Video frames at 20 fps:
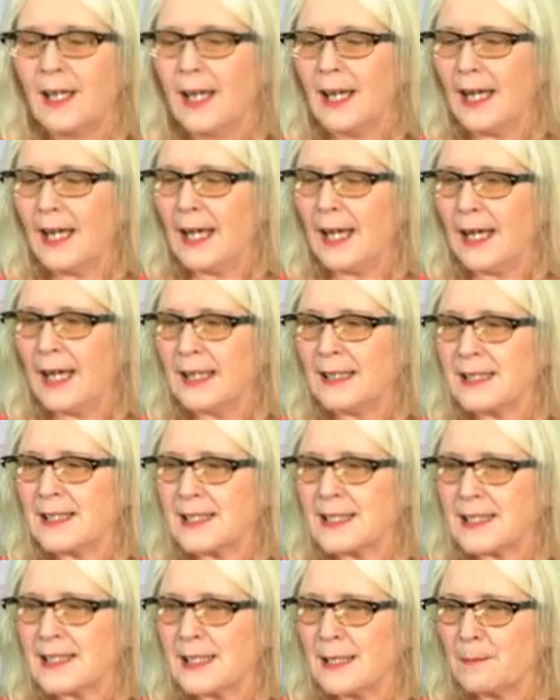
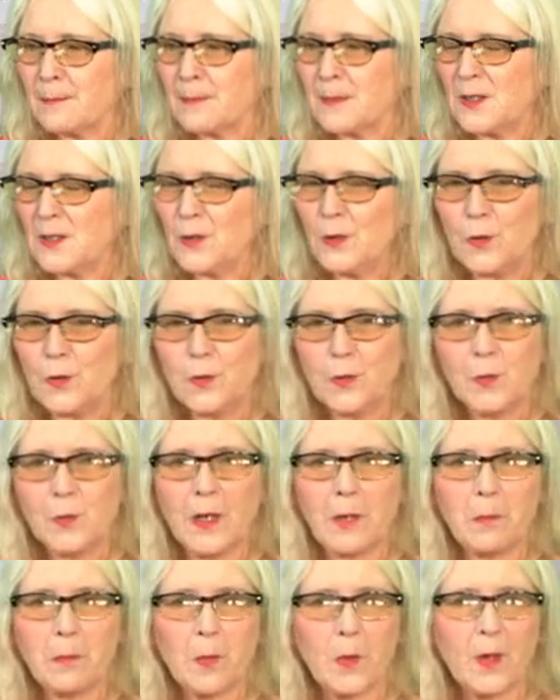And,
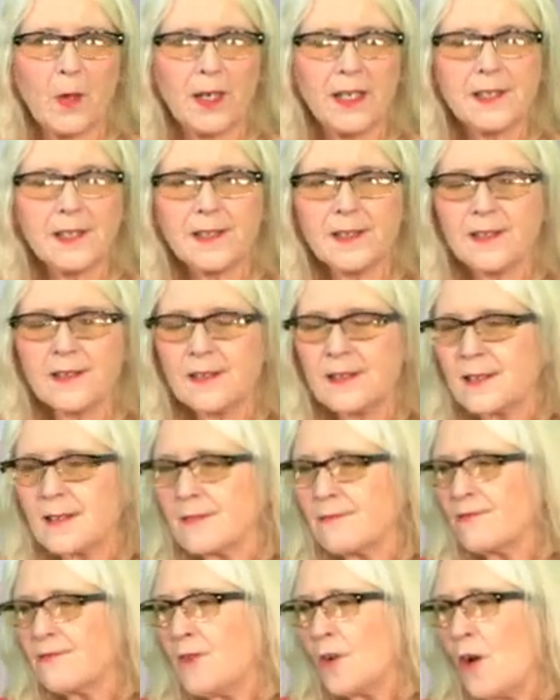where price
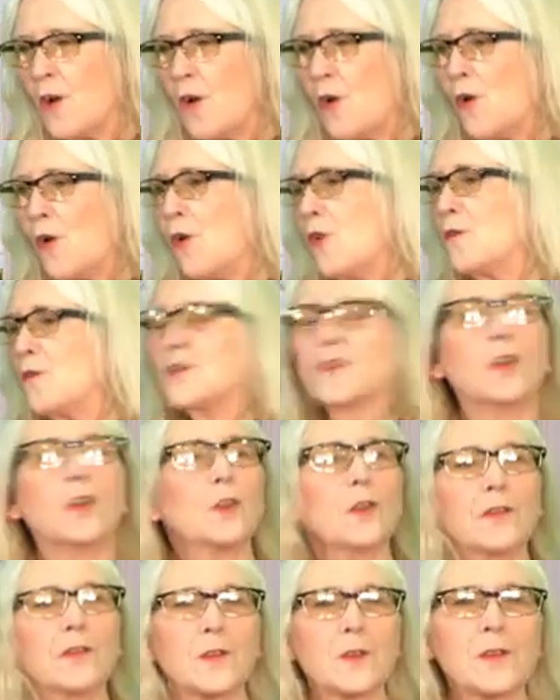is involved,
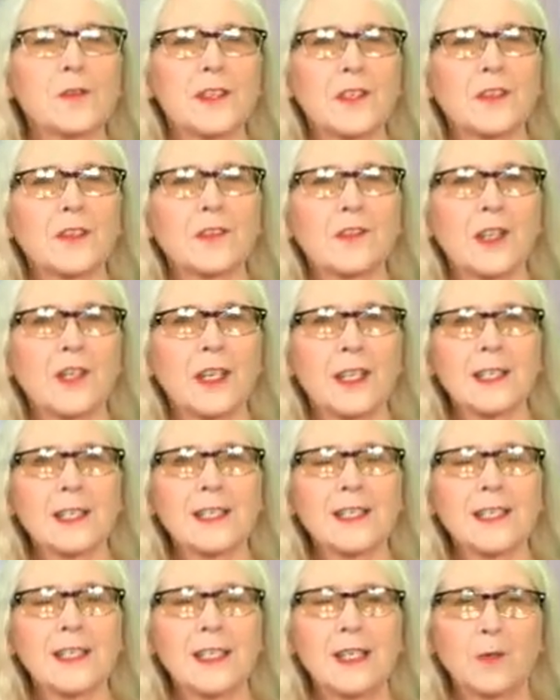all of those sort of
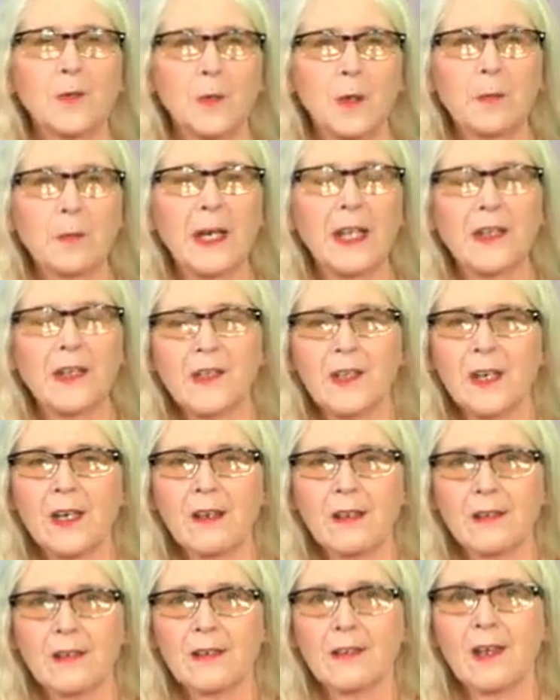things, we might
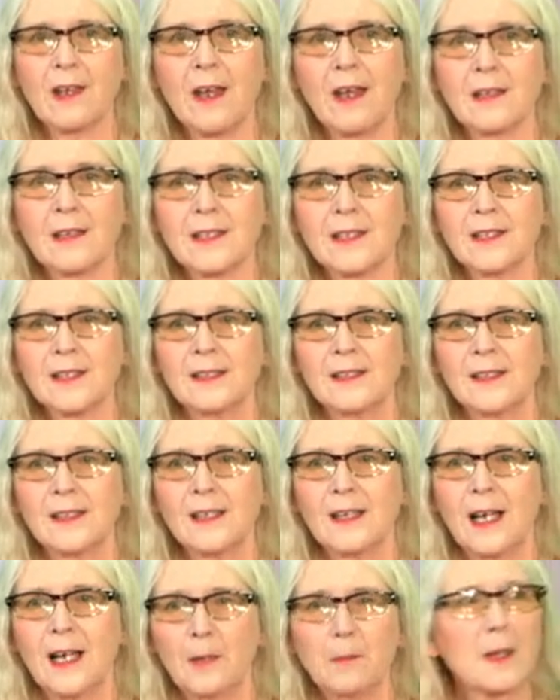think that
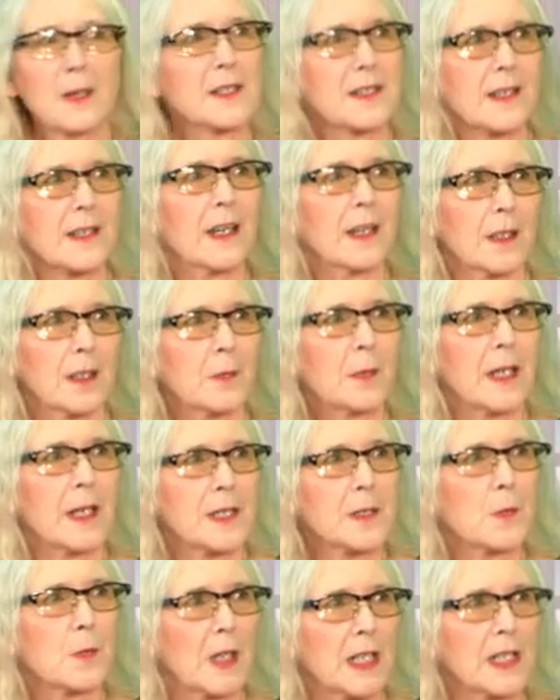I must get the
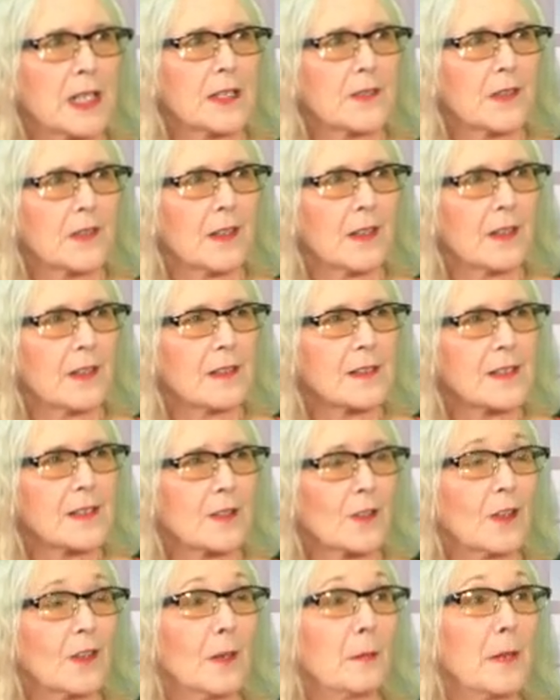best price for this,
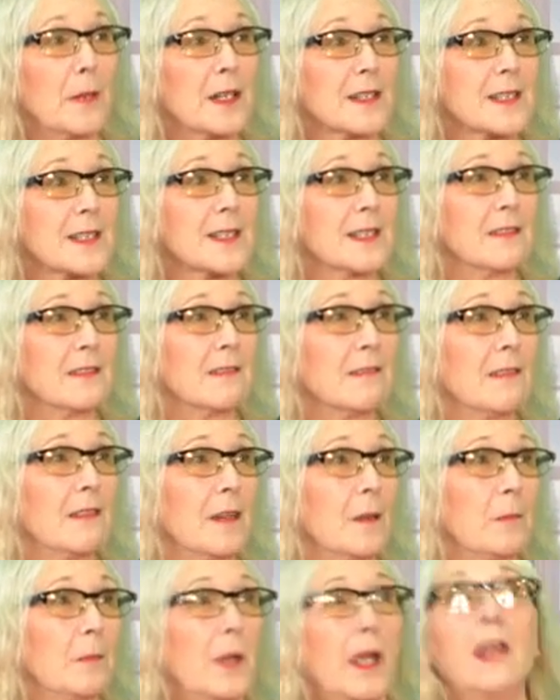or I mustn't
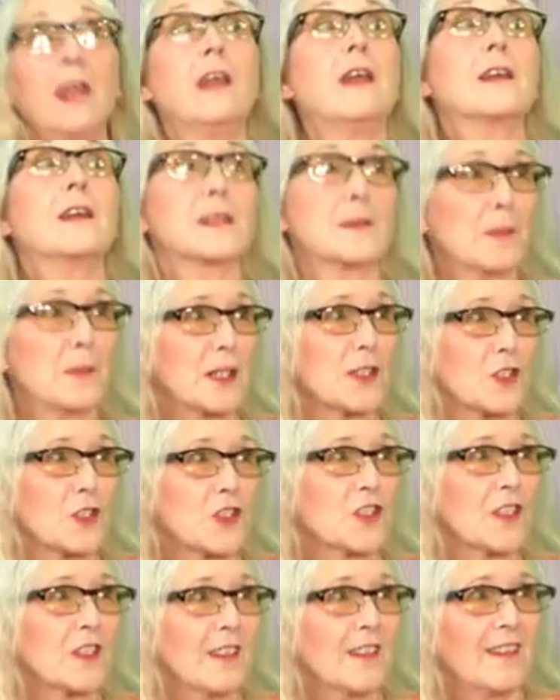pay as
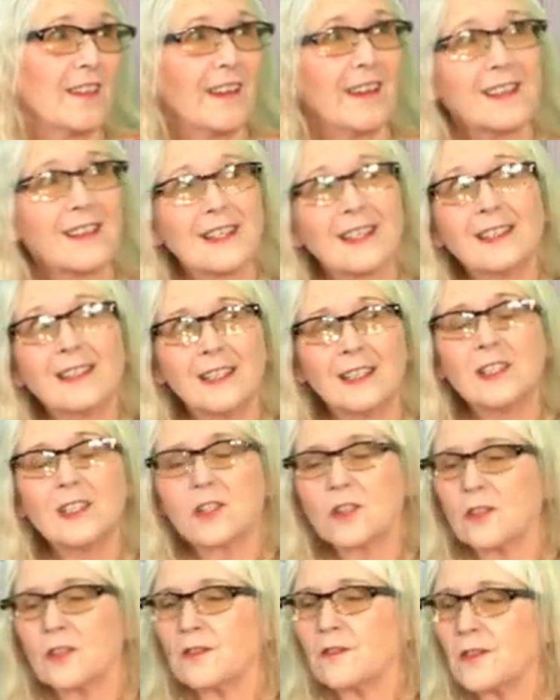much as I need
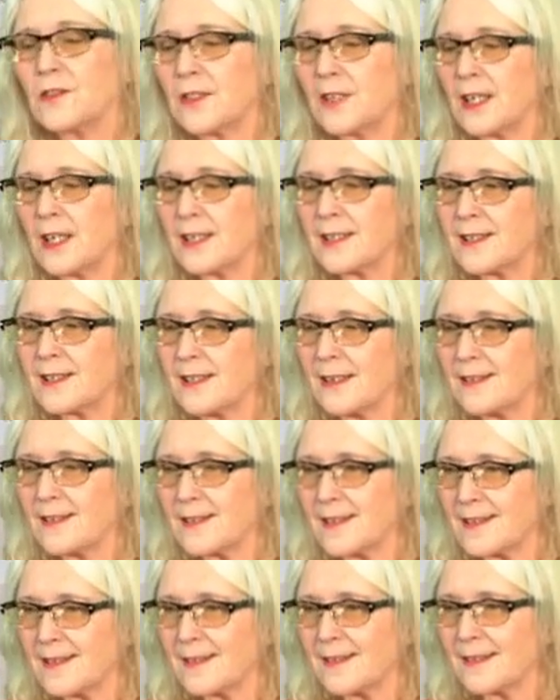to for this.
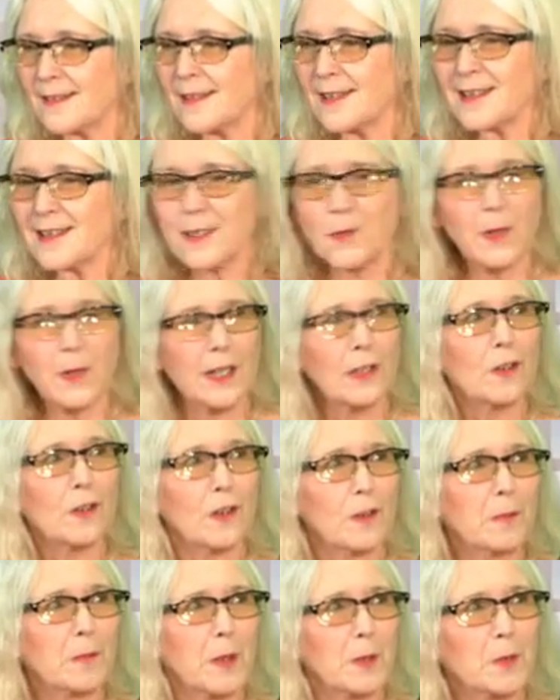That's the way a
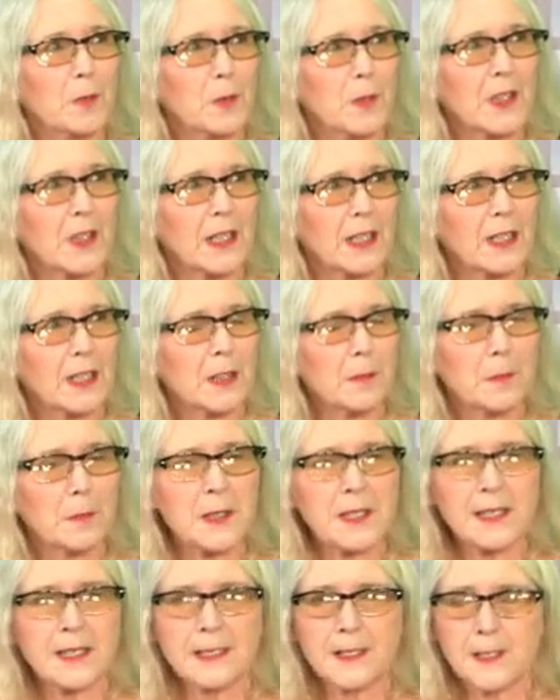lot of people think in
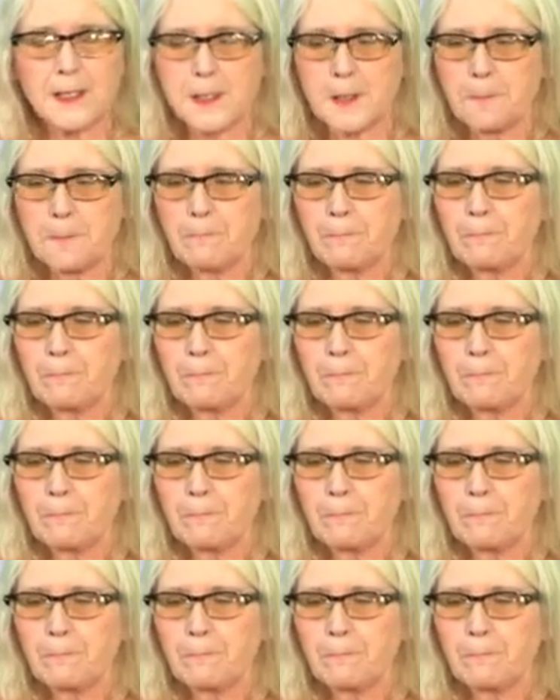business.